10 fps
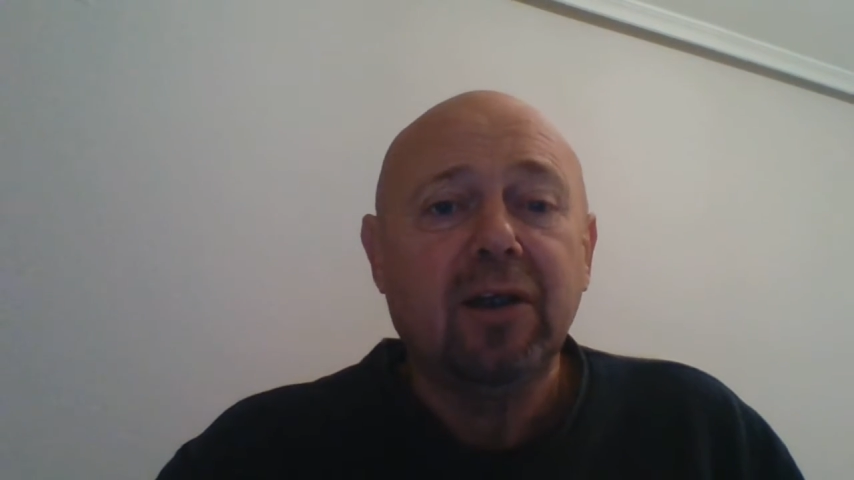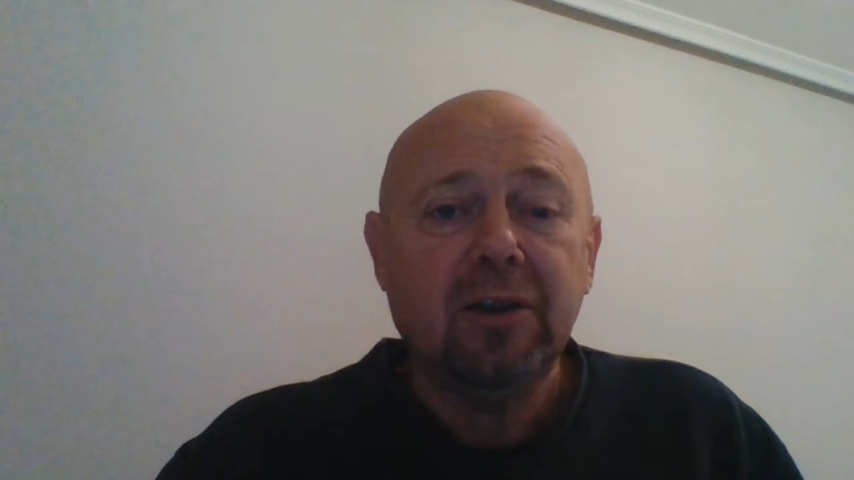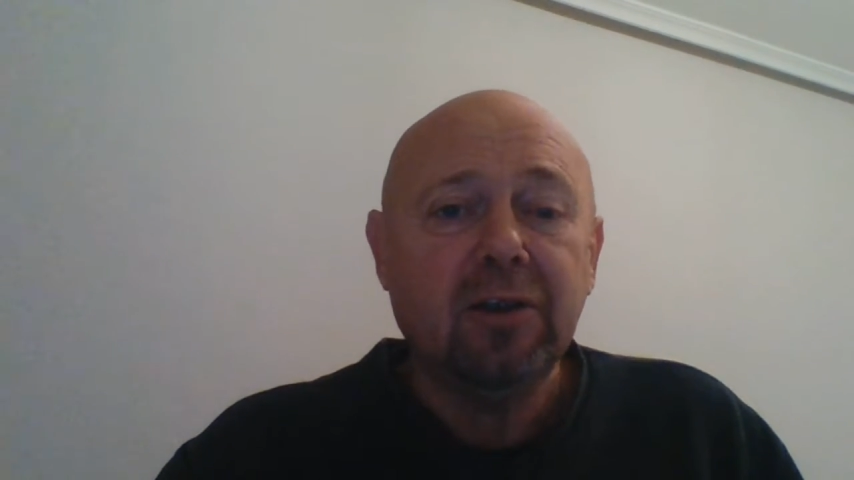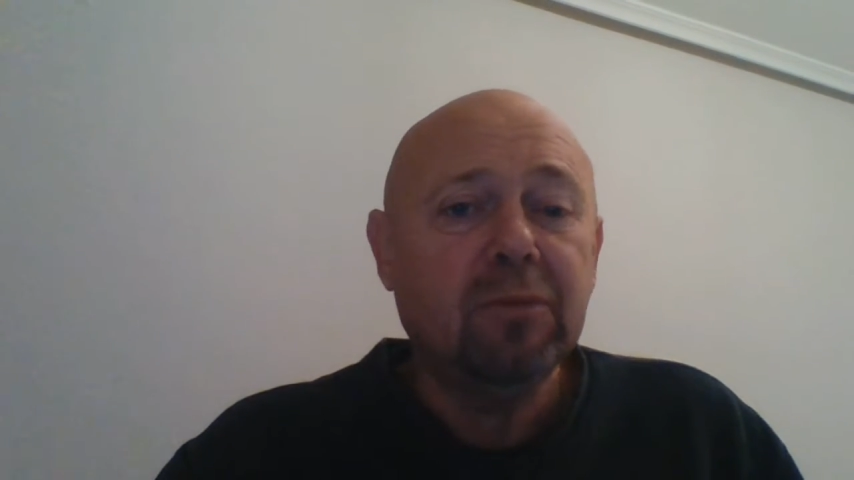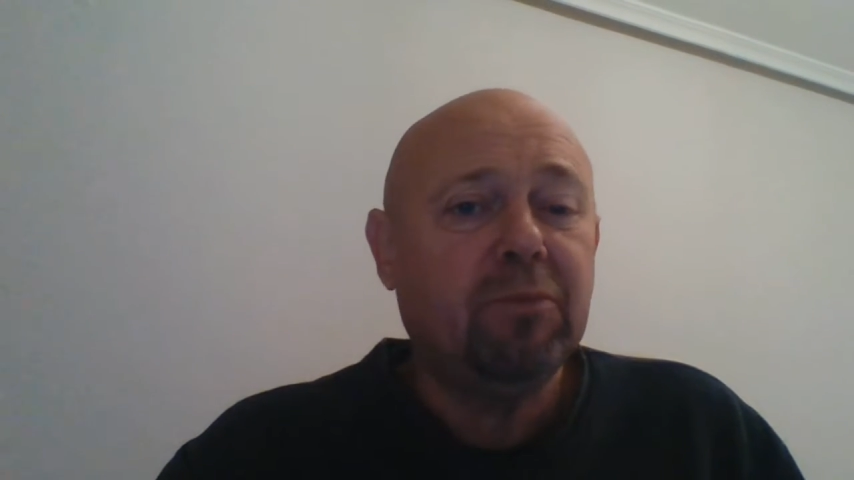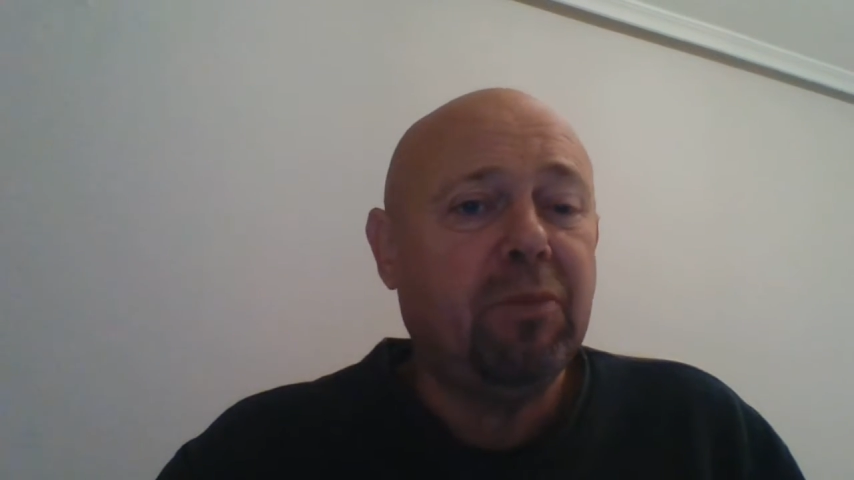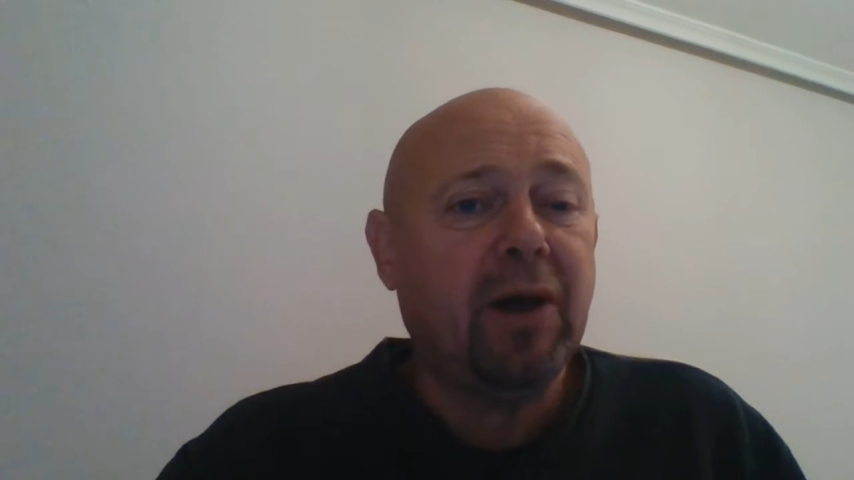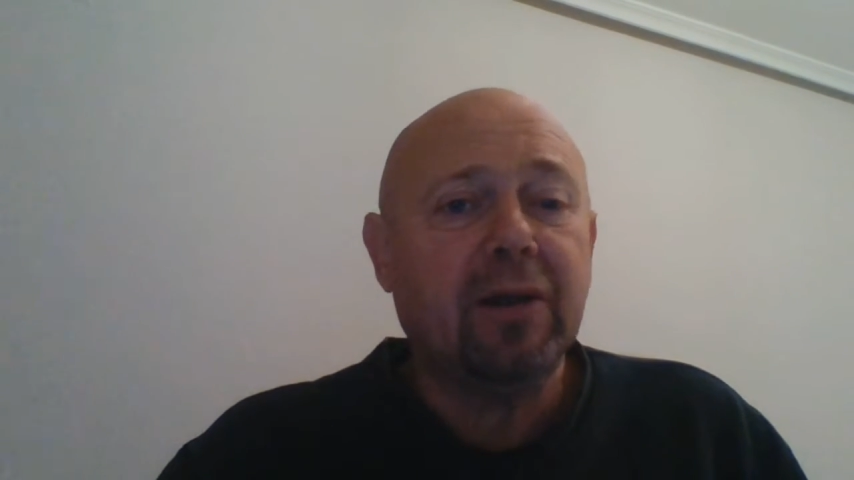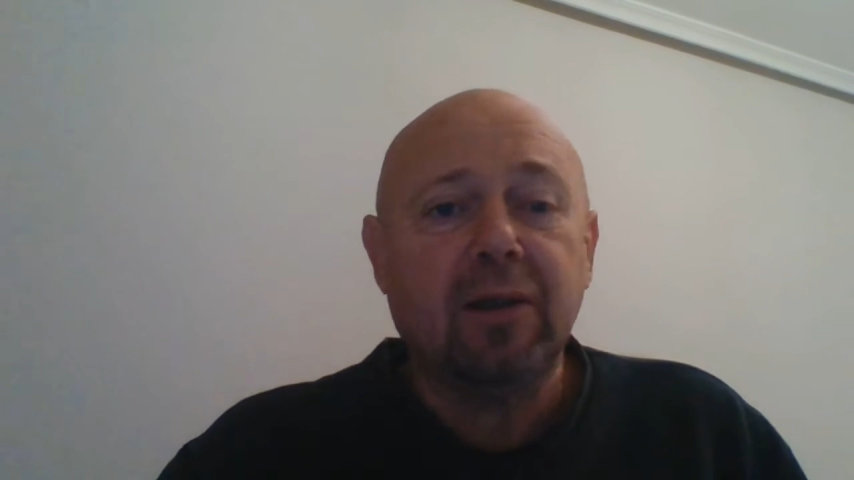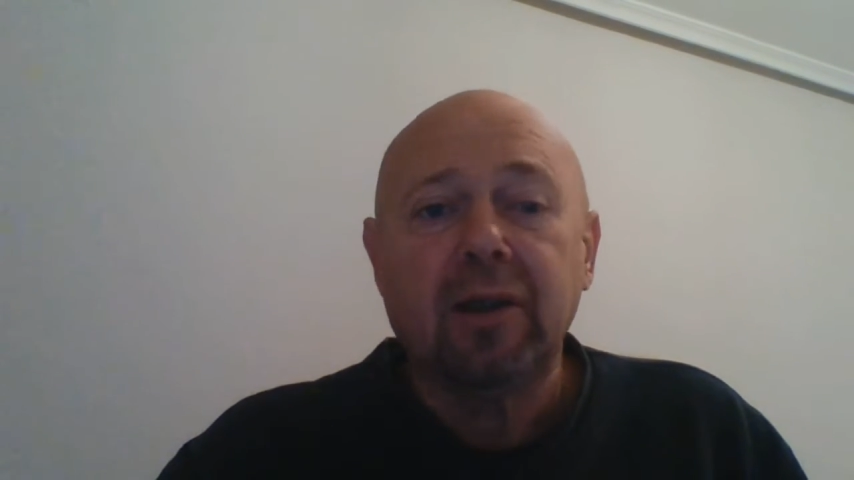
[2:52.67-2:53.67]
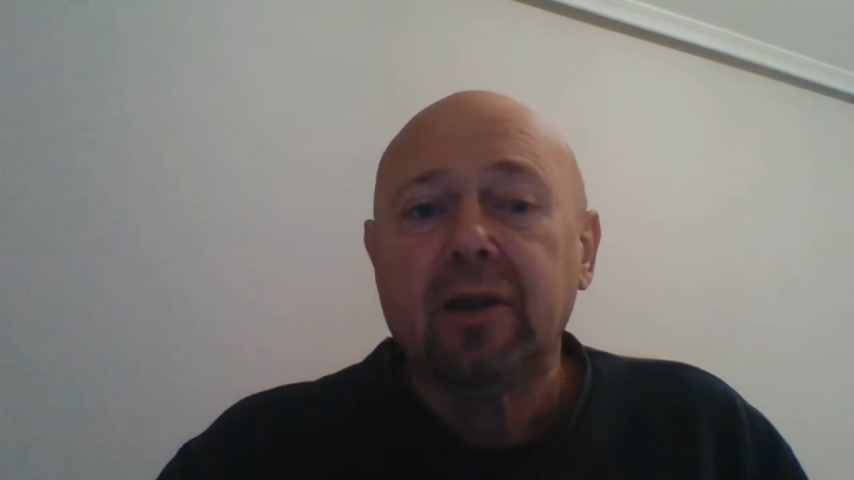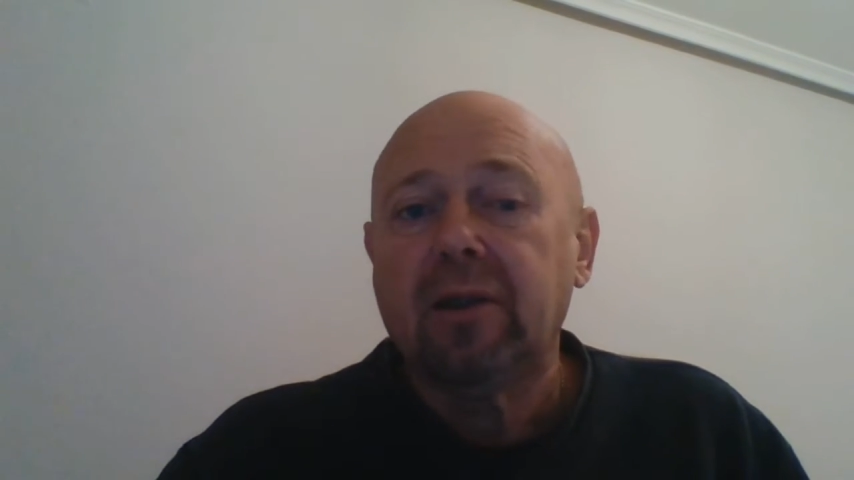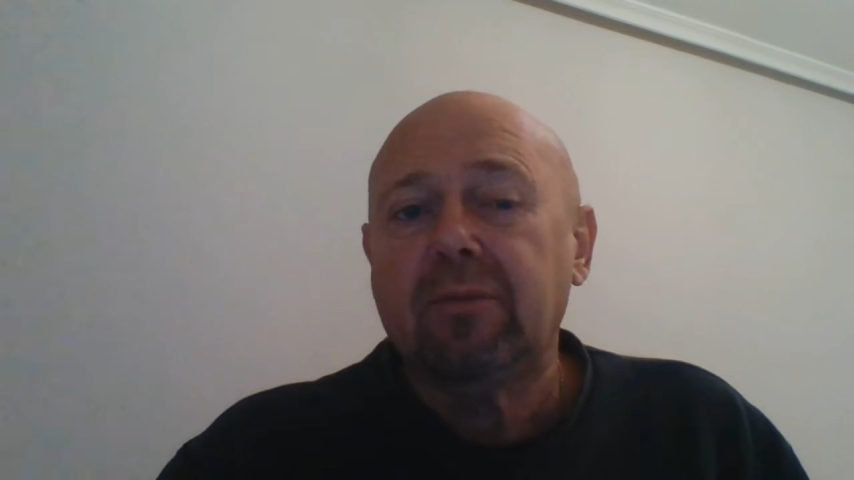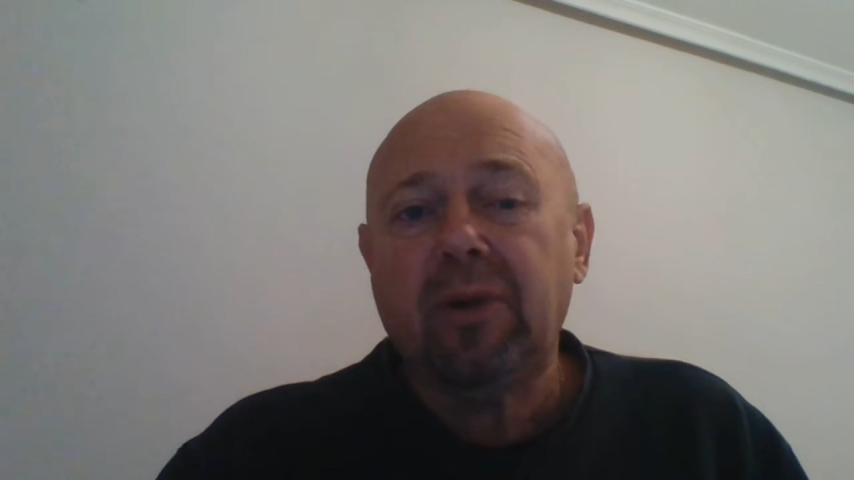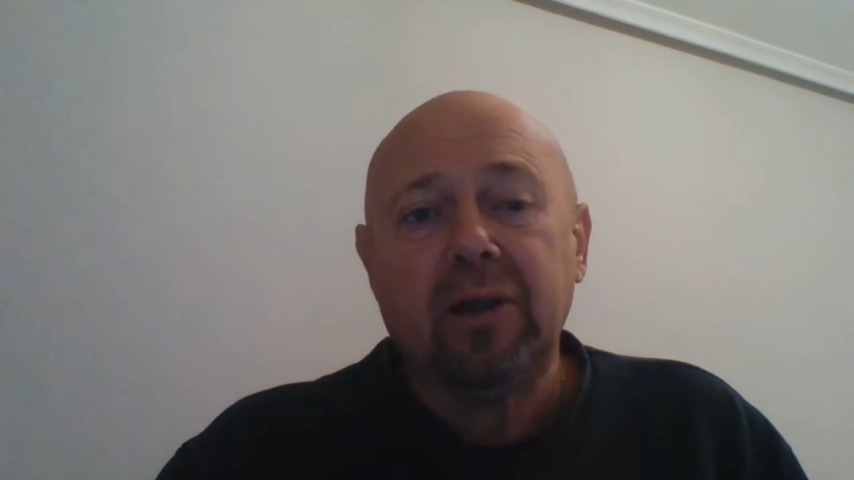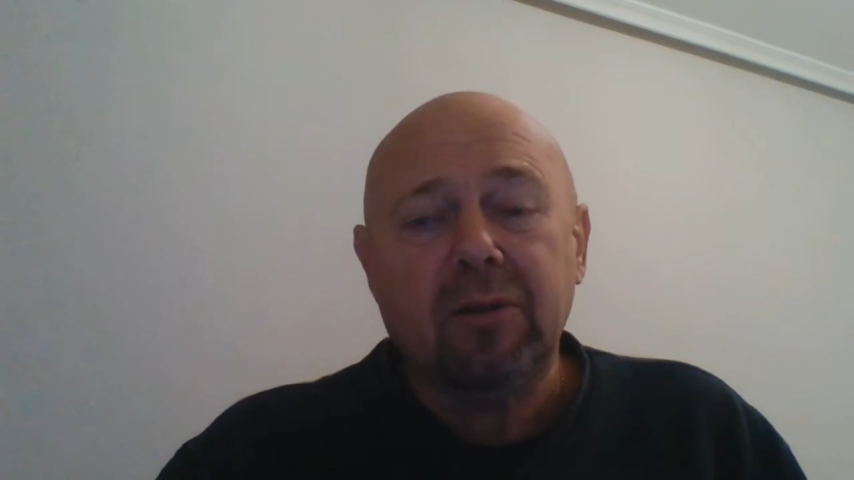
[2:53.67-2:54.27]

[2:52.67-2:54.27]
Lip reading: and you better bet